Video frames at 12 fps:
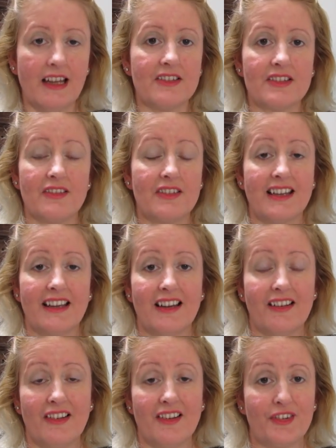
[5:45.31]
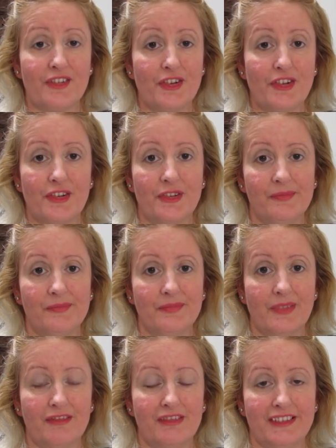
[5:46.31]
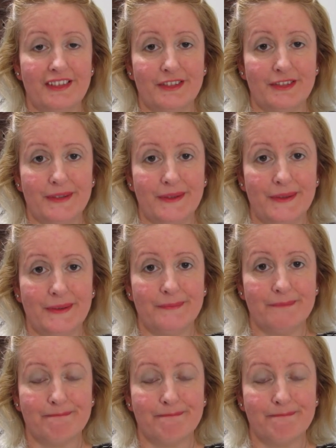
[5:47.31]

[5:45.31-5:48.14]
So yeah, I don't know. I really don't know.